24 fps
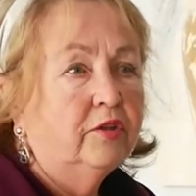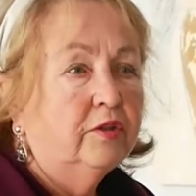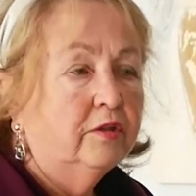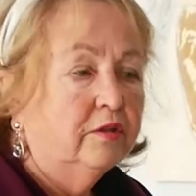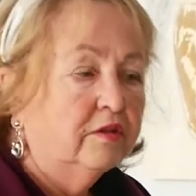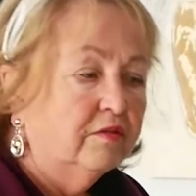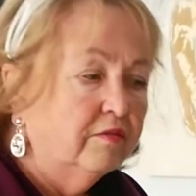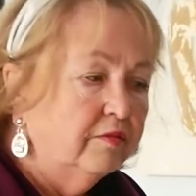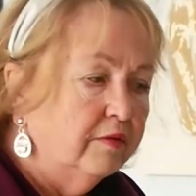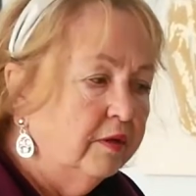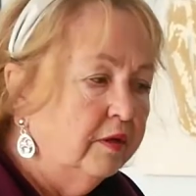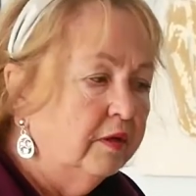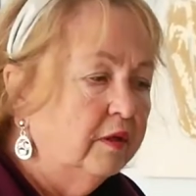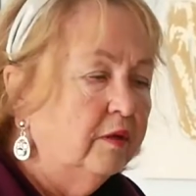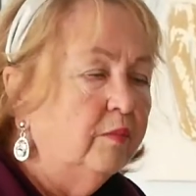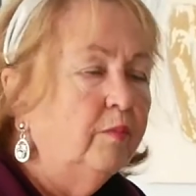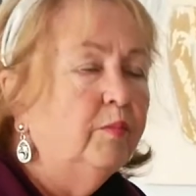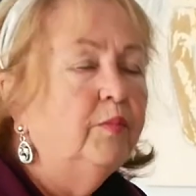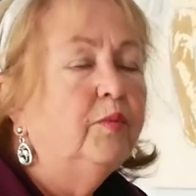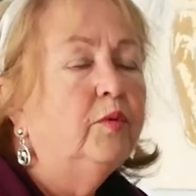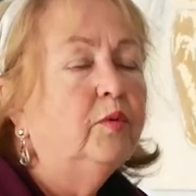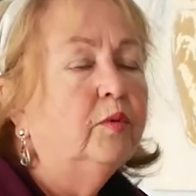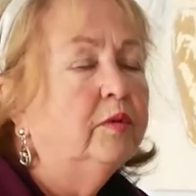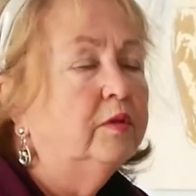It's very
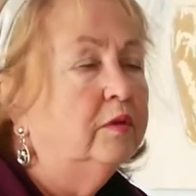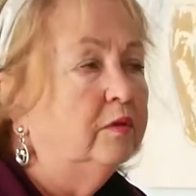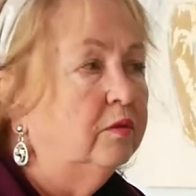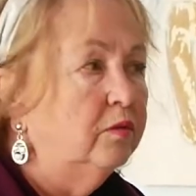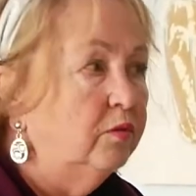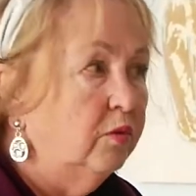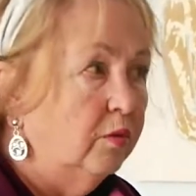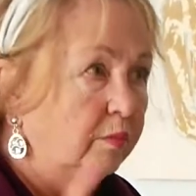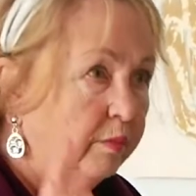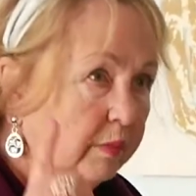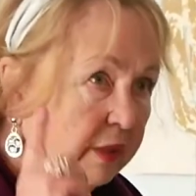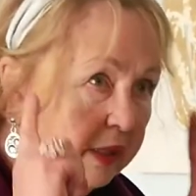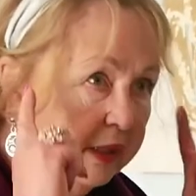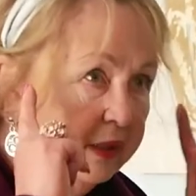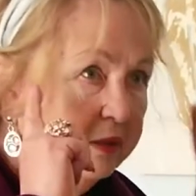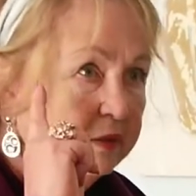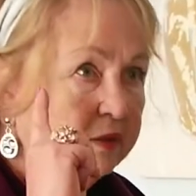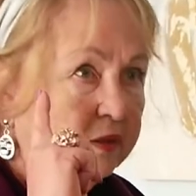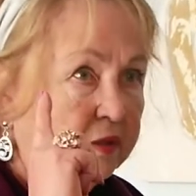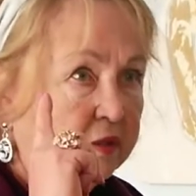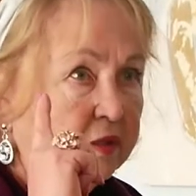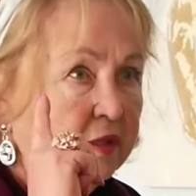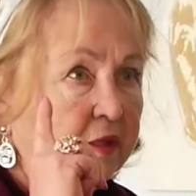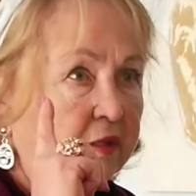important, your
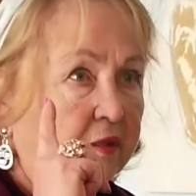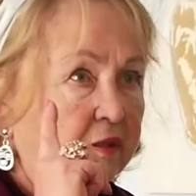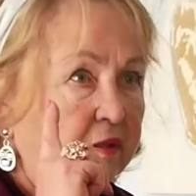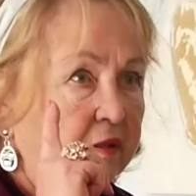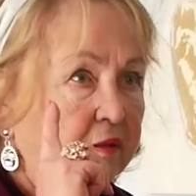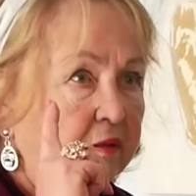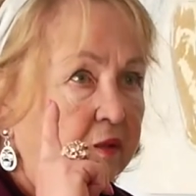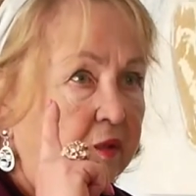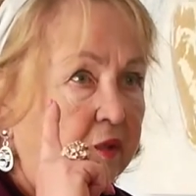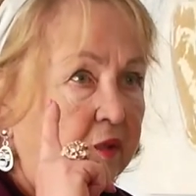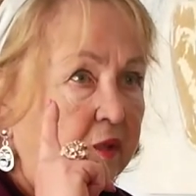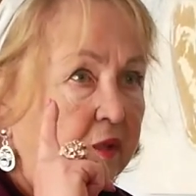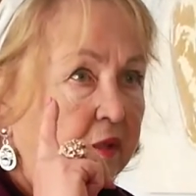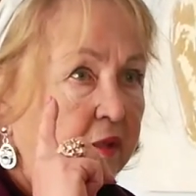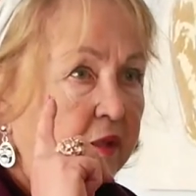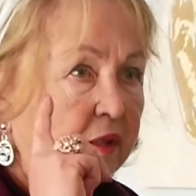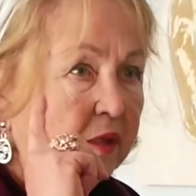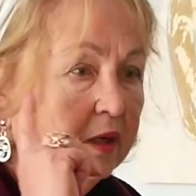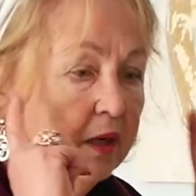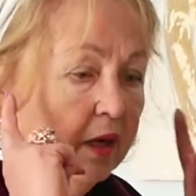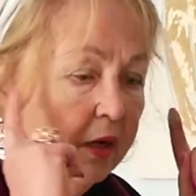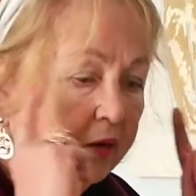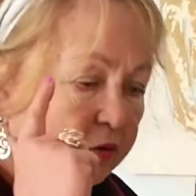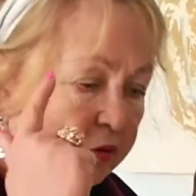mindset,
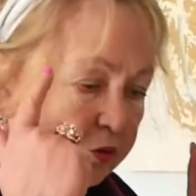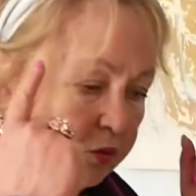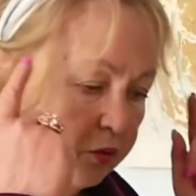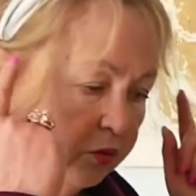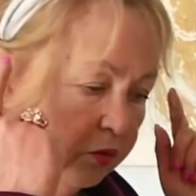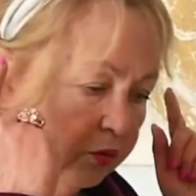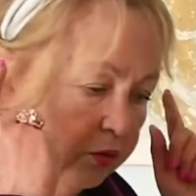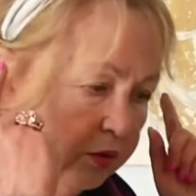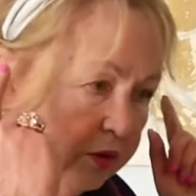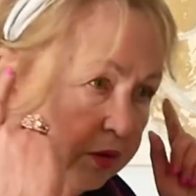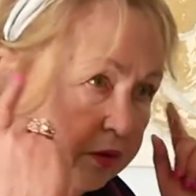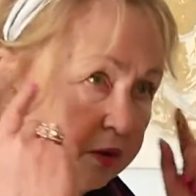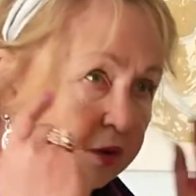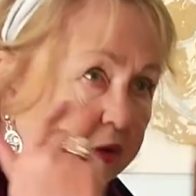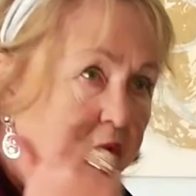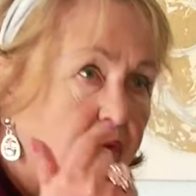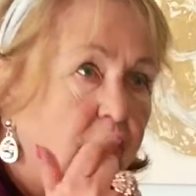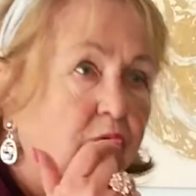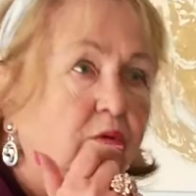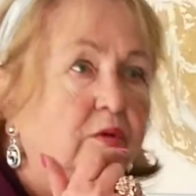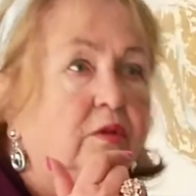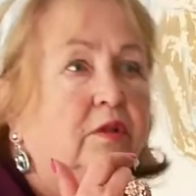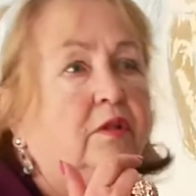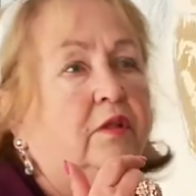how you see
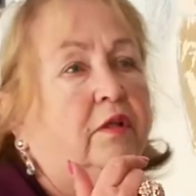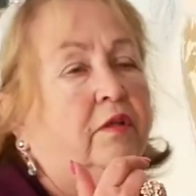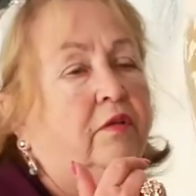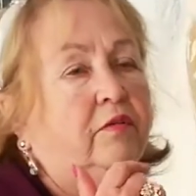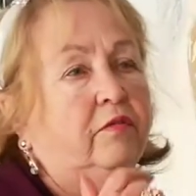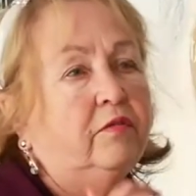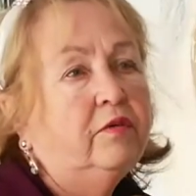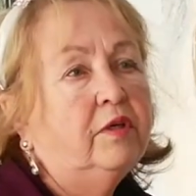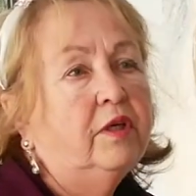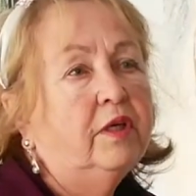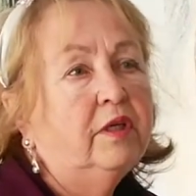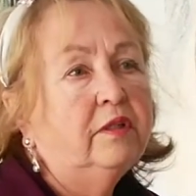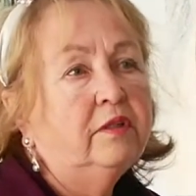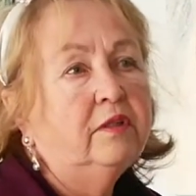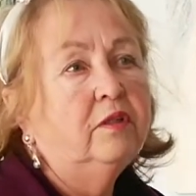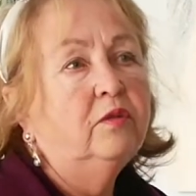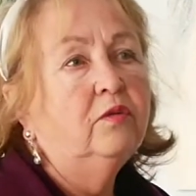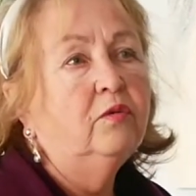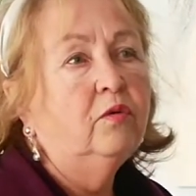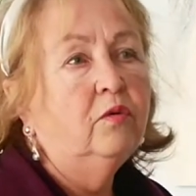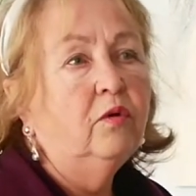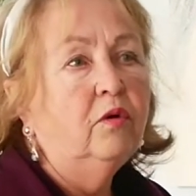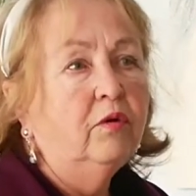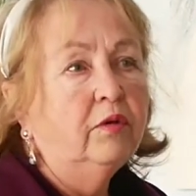yourself
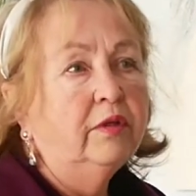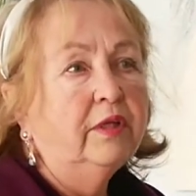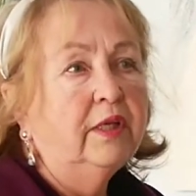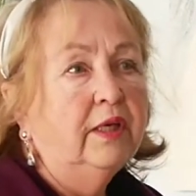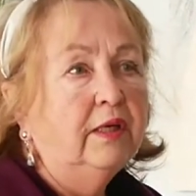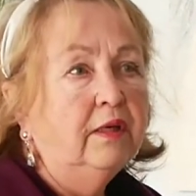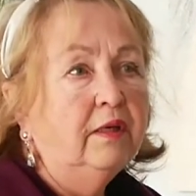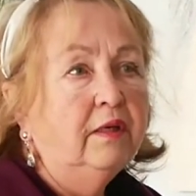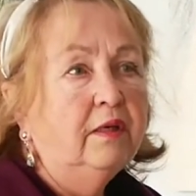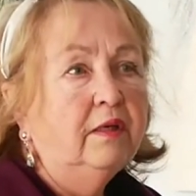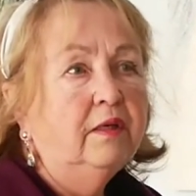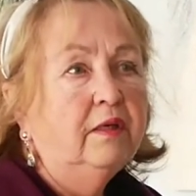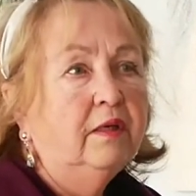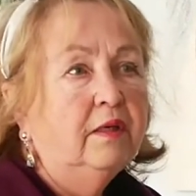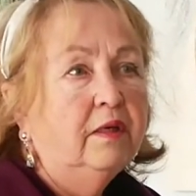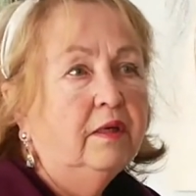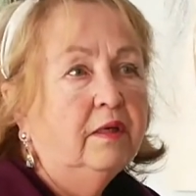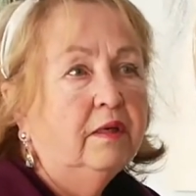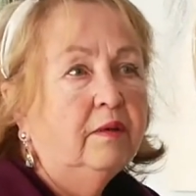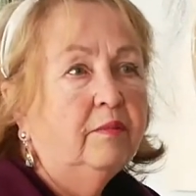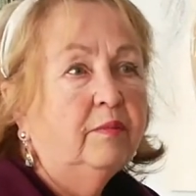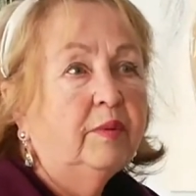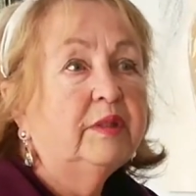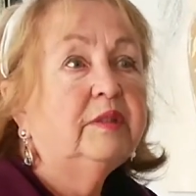getting older
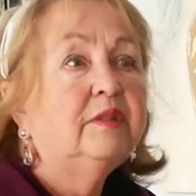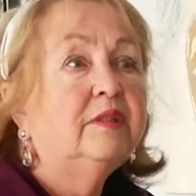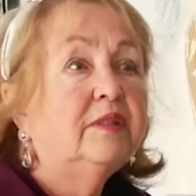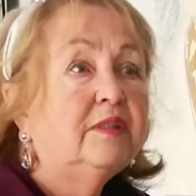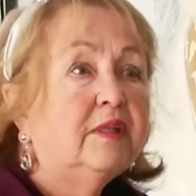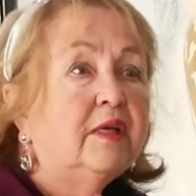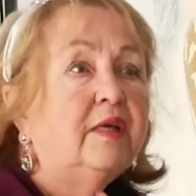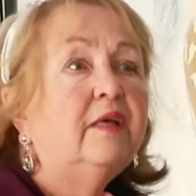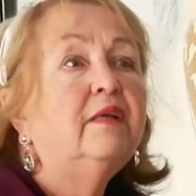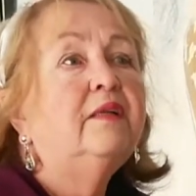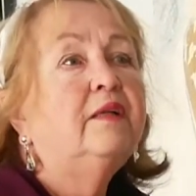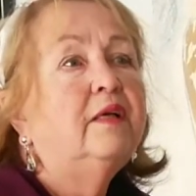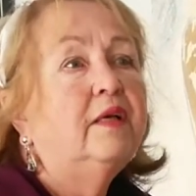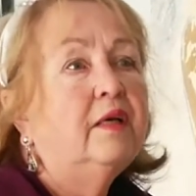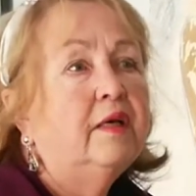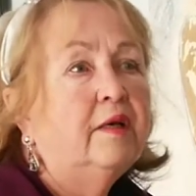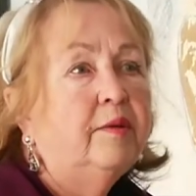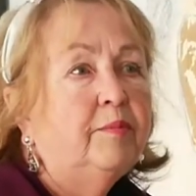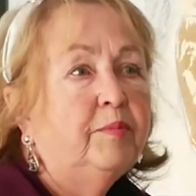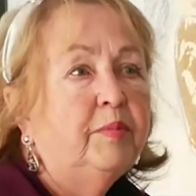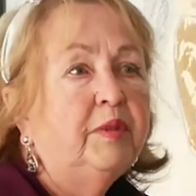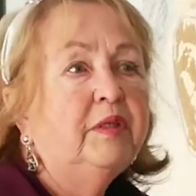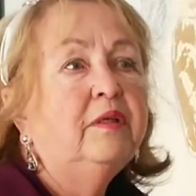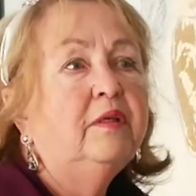but staying
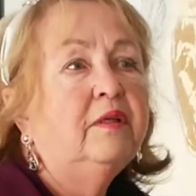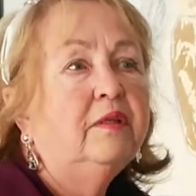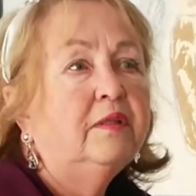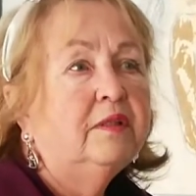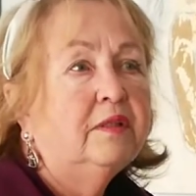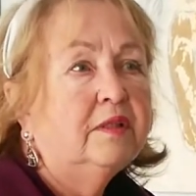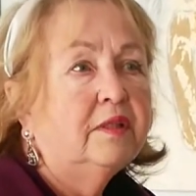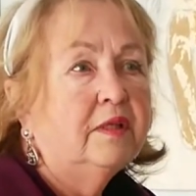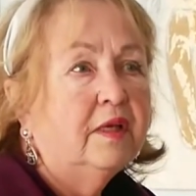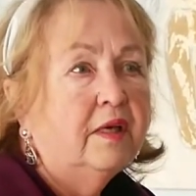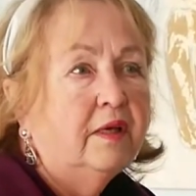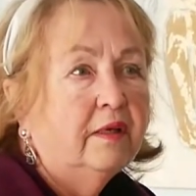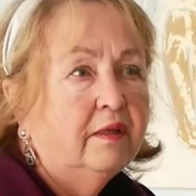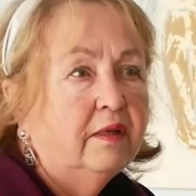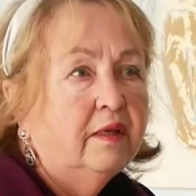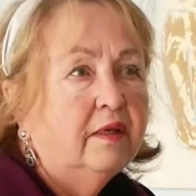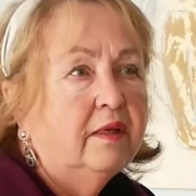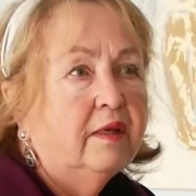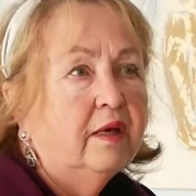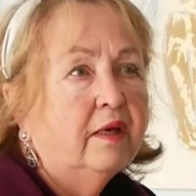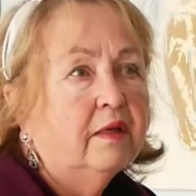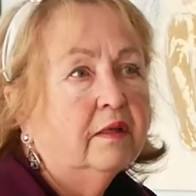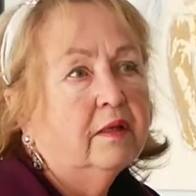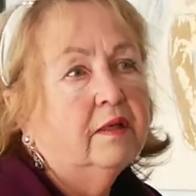happy, staying
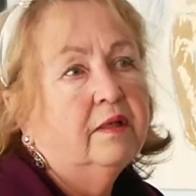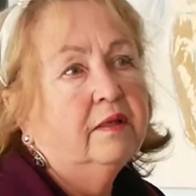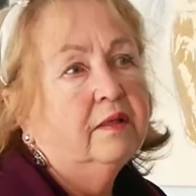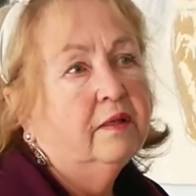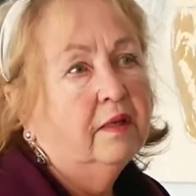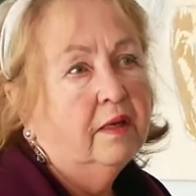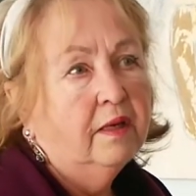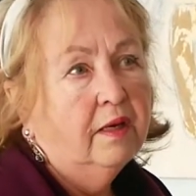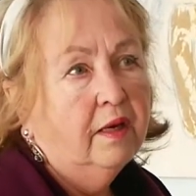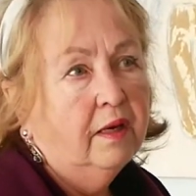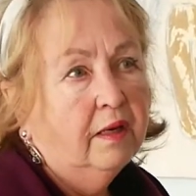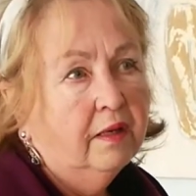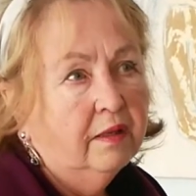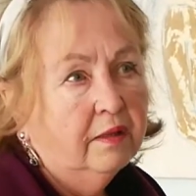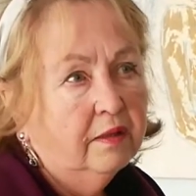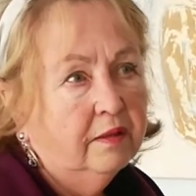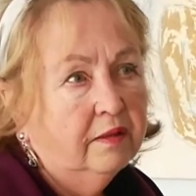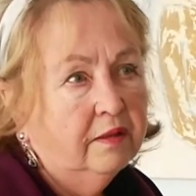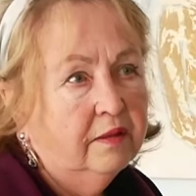young at heart.